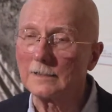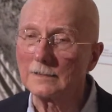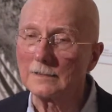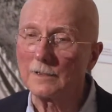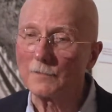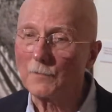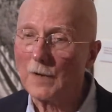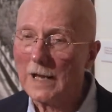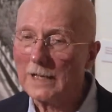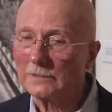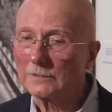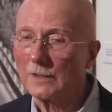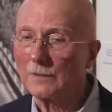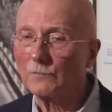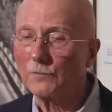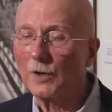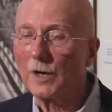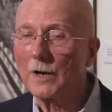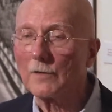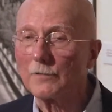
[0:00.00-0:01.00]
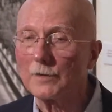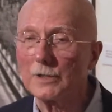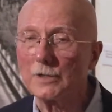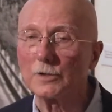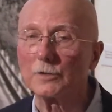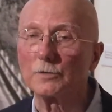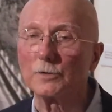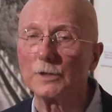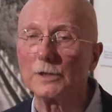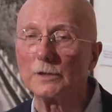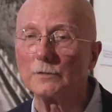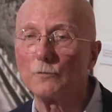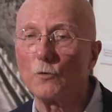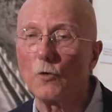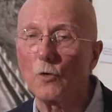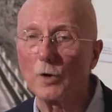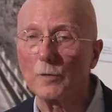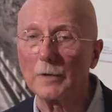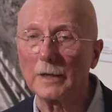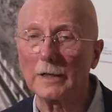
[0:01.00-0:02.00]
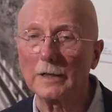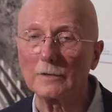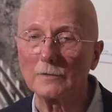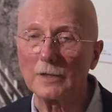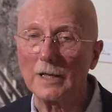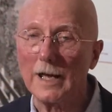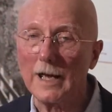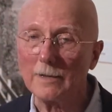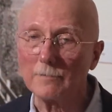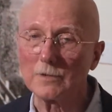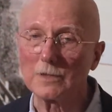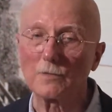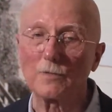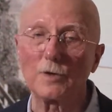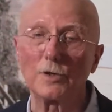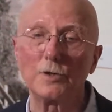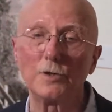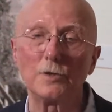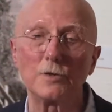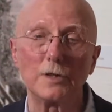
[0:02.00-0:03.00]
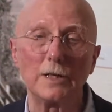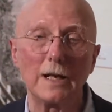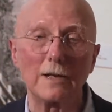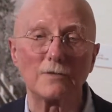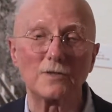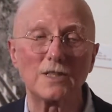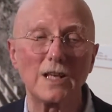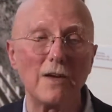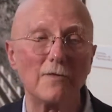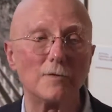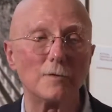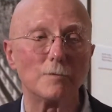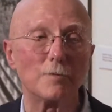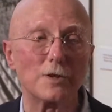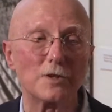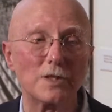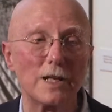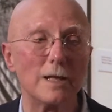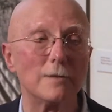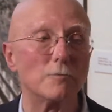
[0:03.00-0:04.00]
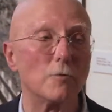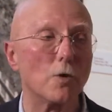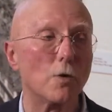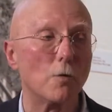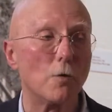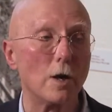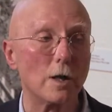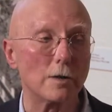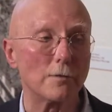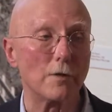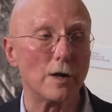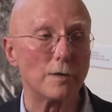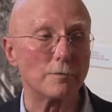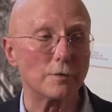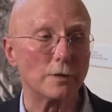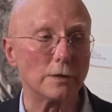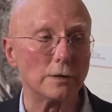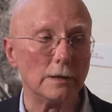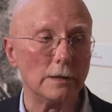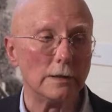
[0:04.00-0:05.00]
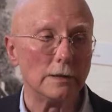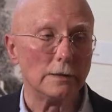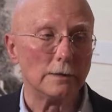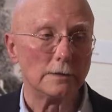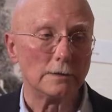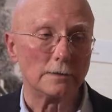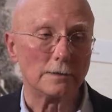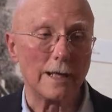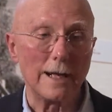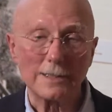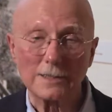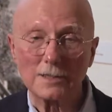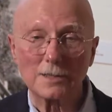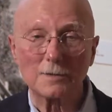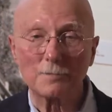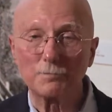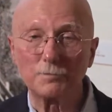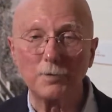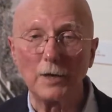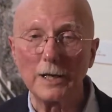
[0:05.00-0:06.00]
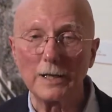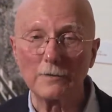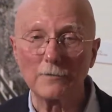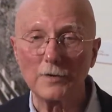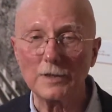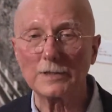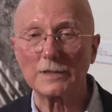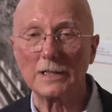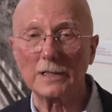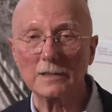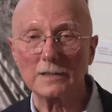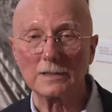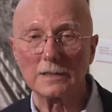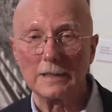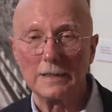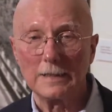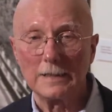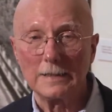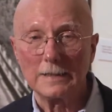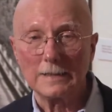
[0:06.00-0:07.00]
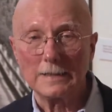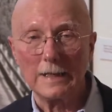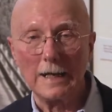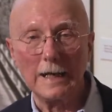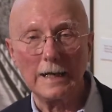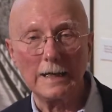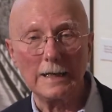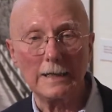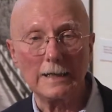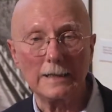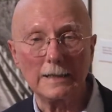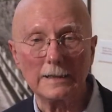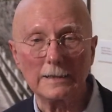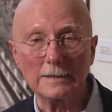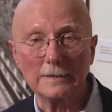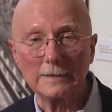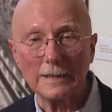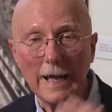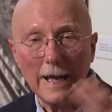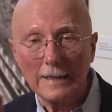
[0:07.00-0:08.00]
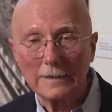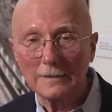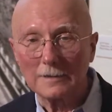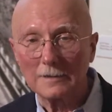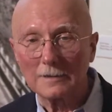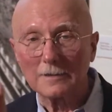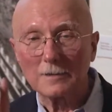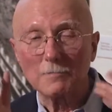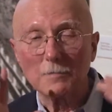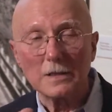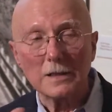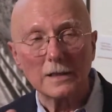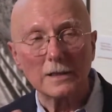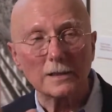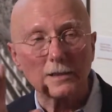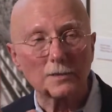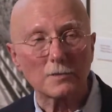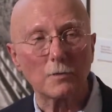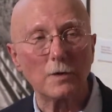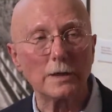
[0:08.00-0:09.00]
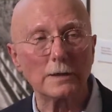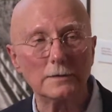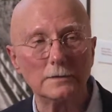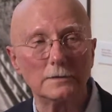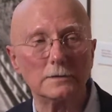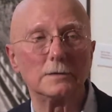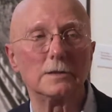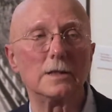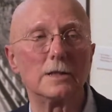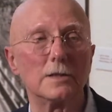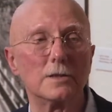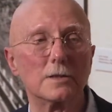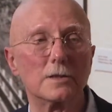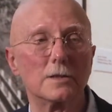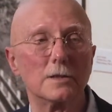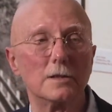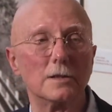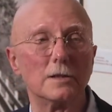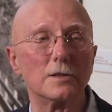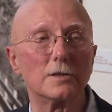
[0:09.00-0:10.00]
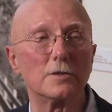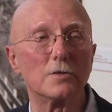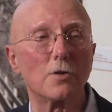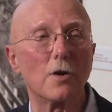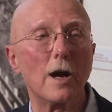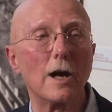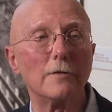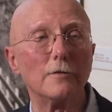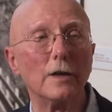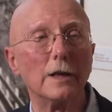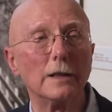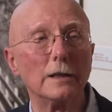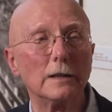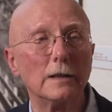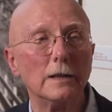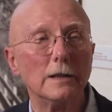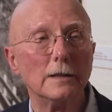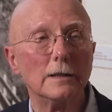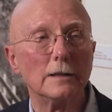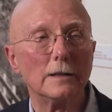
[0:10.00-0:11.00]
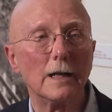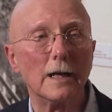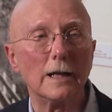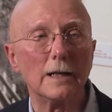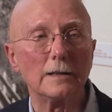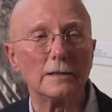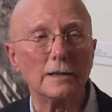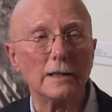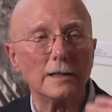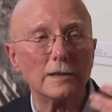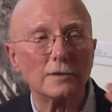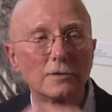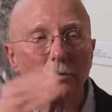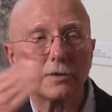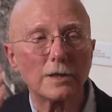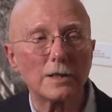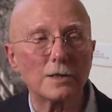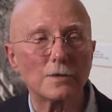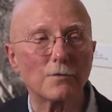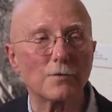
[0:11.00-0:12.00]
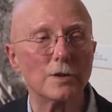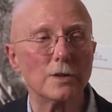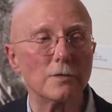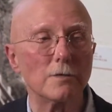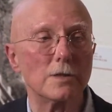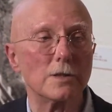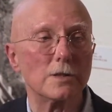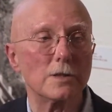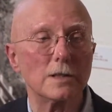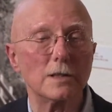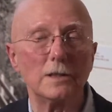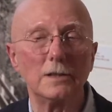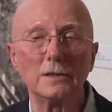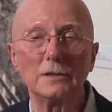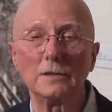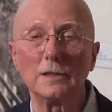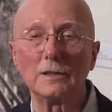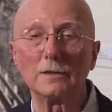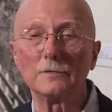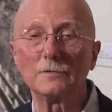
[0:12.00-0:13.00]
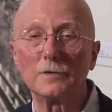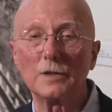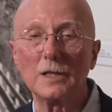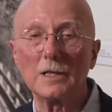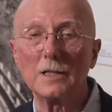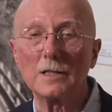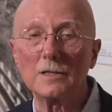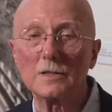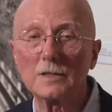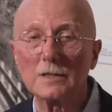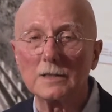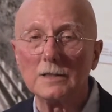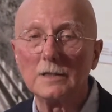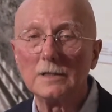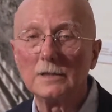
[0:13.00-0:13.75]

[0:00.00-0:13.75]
the fact that for every degree of warming of the atmosphere, you can have seven percent more water vapor, that's plain physics. Uh, that, to me, is what is, is driving uh, the increased frequency of these